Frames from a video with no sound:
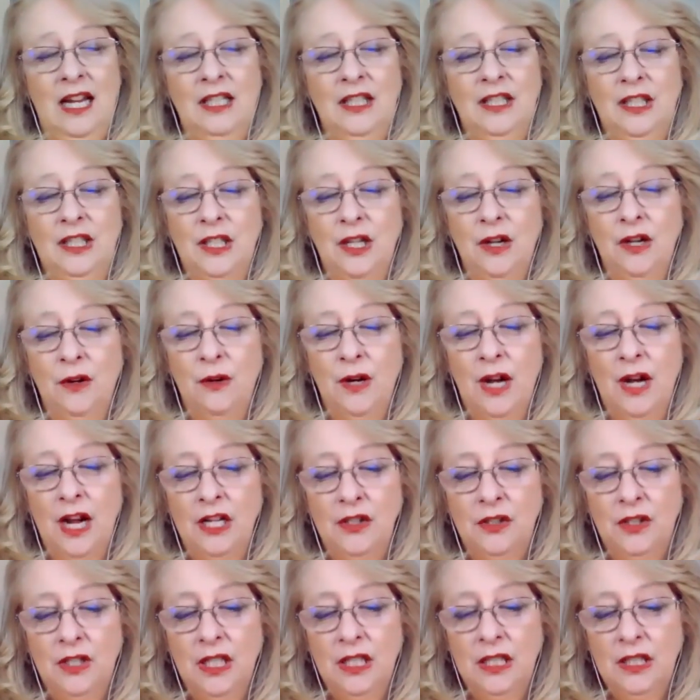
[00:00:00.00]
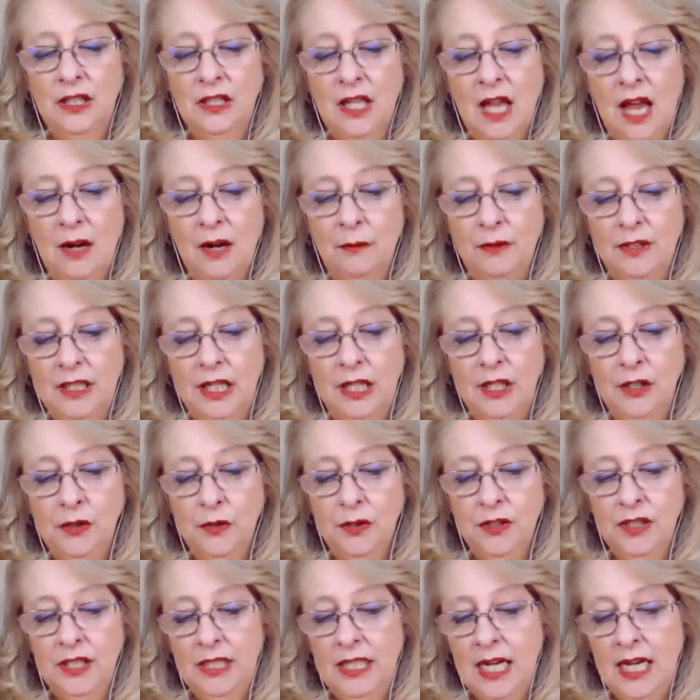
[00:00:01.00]
And so I just thought it was
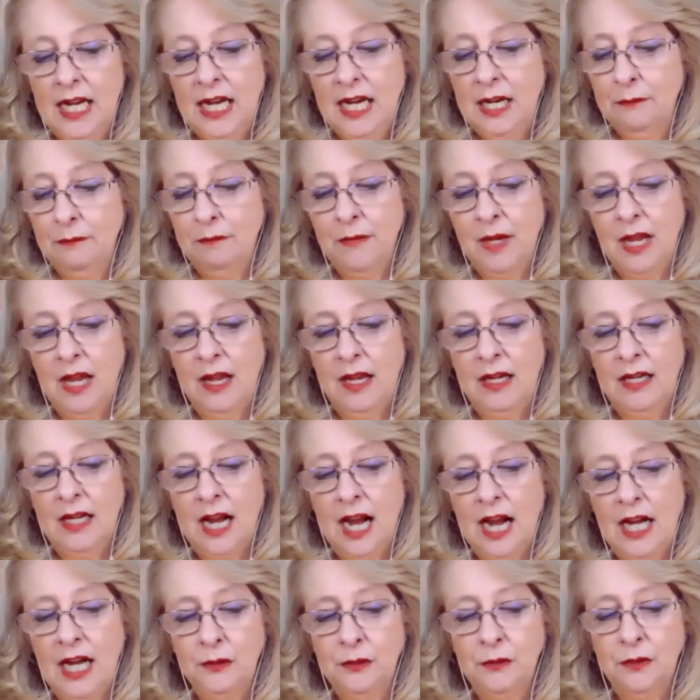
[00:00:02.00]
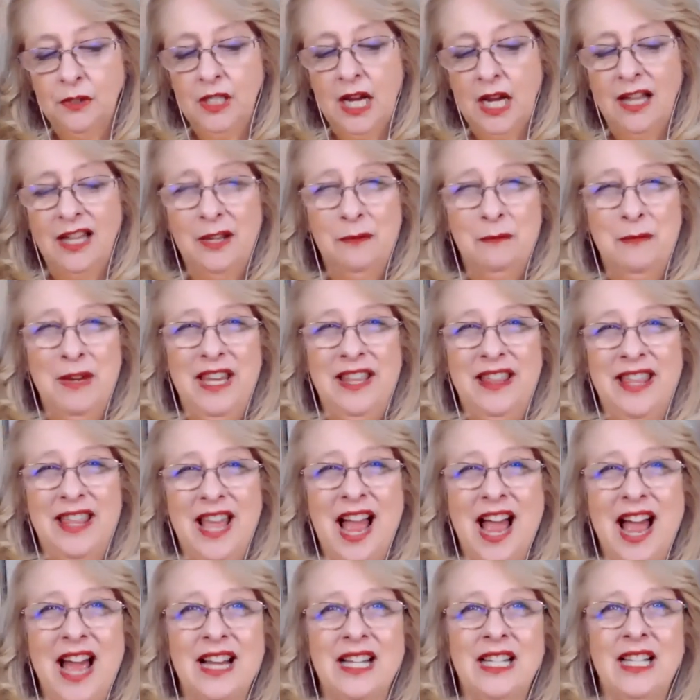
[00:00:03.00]
interesting. Uh, guys were telling me
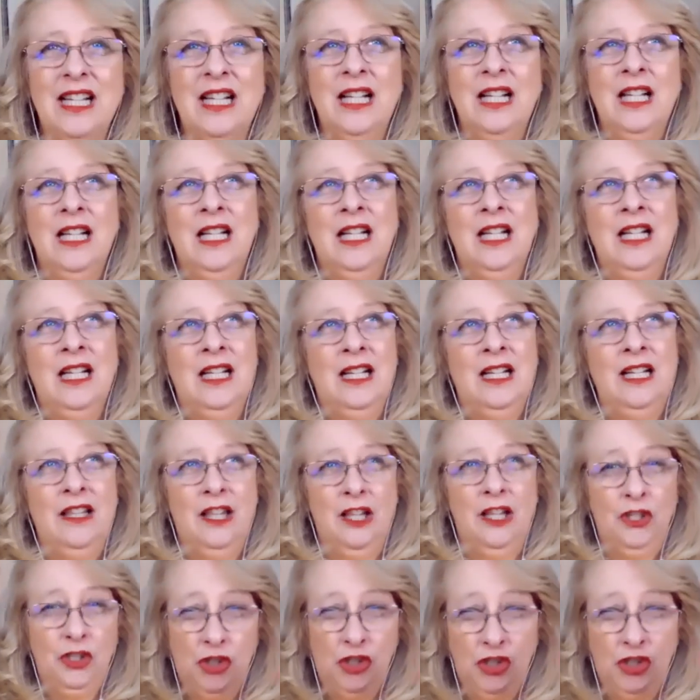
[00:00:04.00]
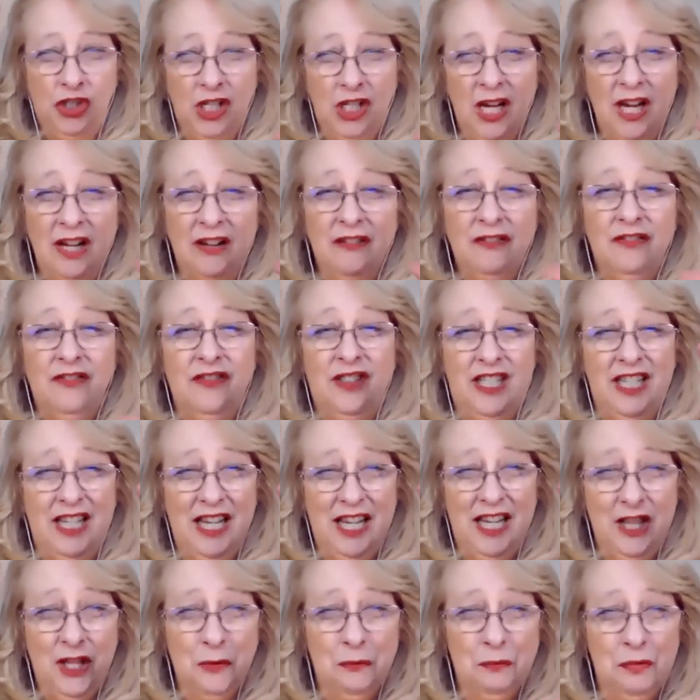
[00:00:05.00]
that the shift
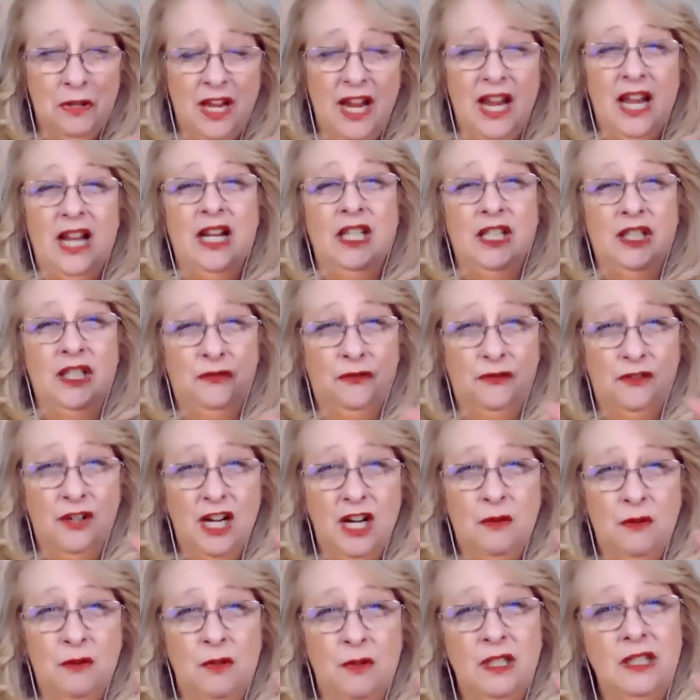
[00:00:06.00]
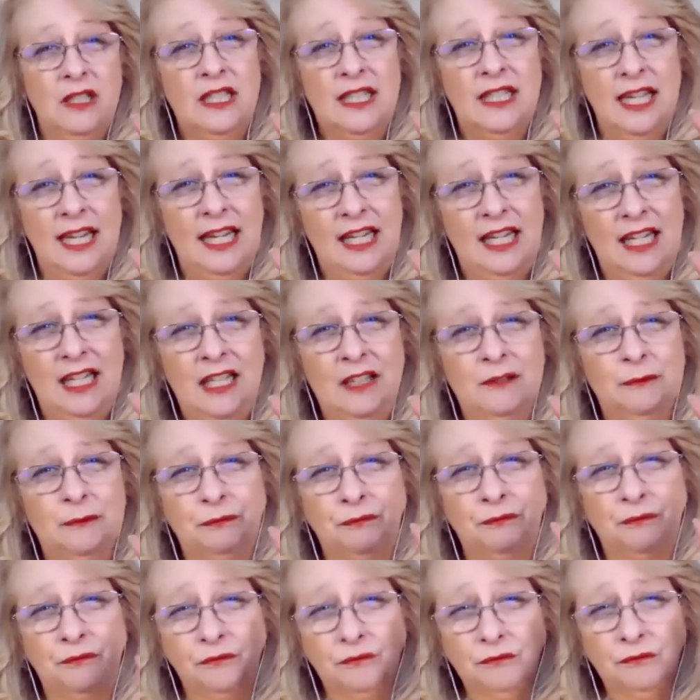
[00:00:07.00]
in the planet's frequency
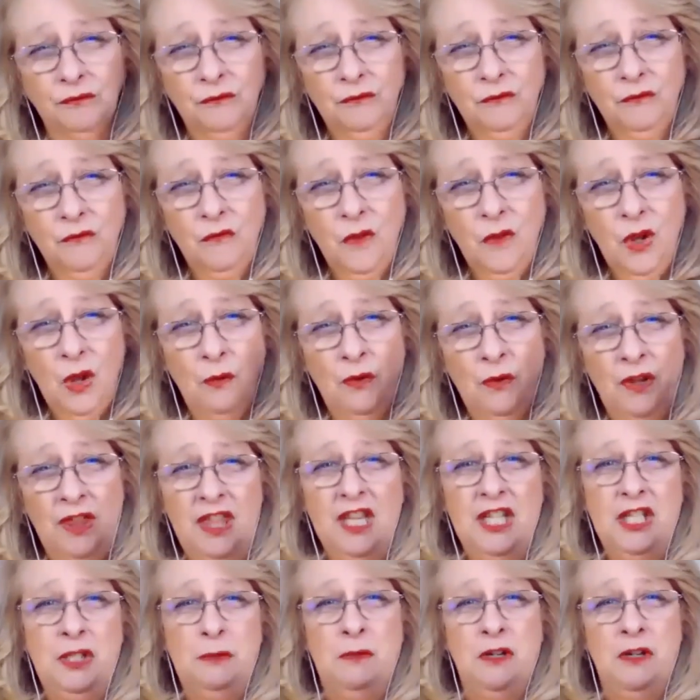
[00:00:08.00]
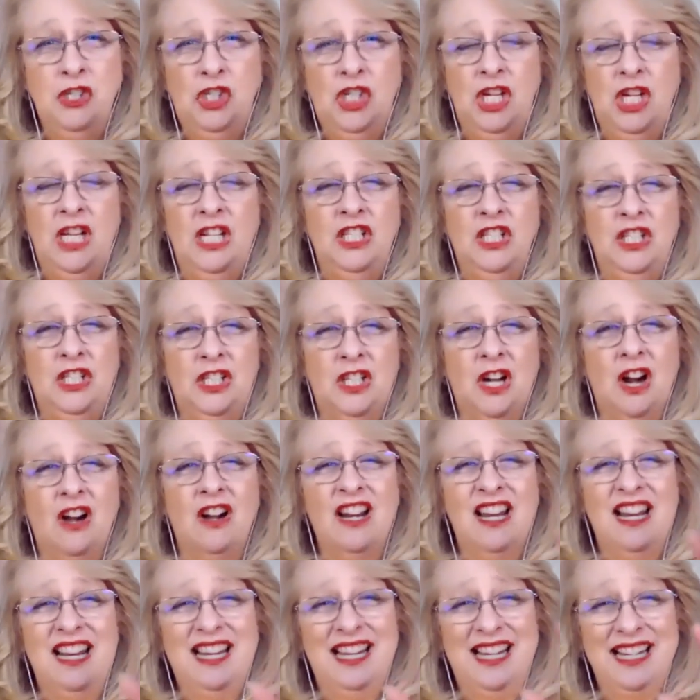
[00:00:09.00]
with this machine
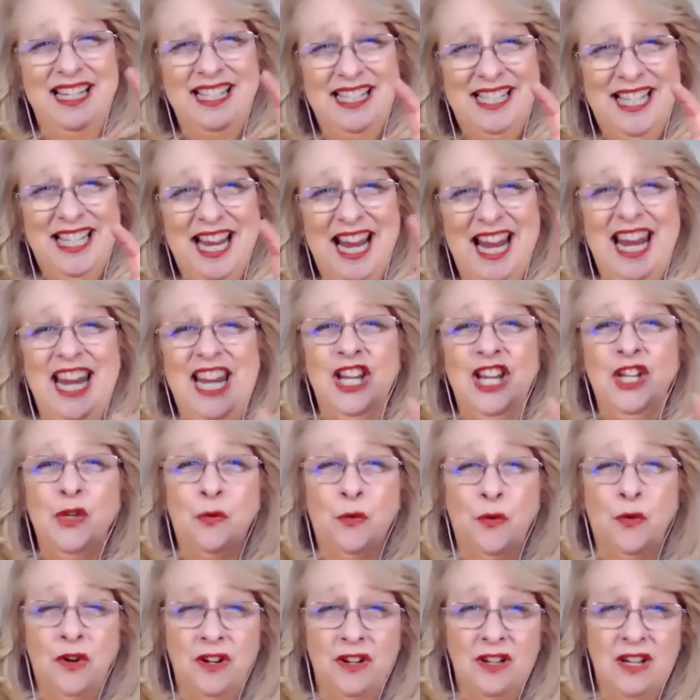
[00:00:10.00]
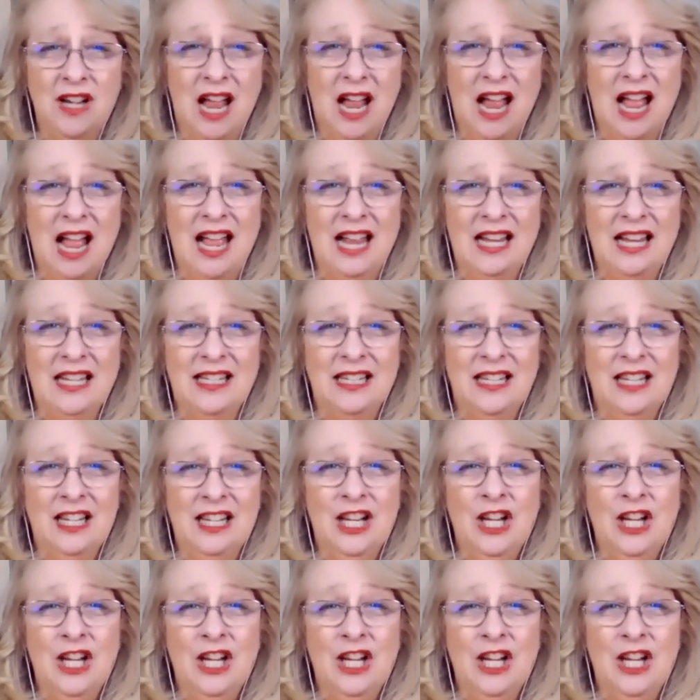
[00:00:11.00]
starting contained or not